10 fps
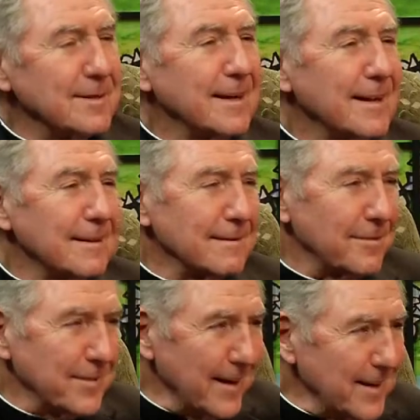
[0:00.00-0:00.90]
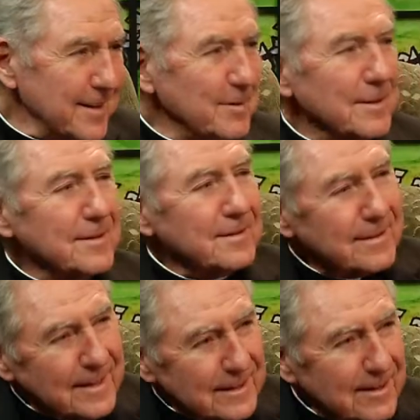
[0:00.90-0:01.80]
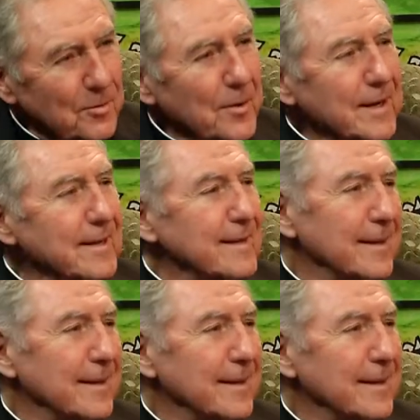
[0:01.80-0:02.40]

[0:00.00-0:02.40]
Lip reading: we'll get a little flood, or a little wind.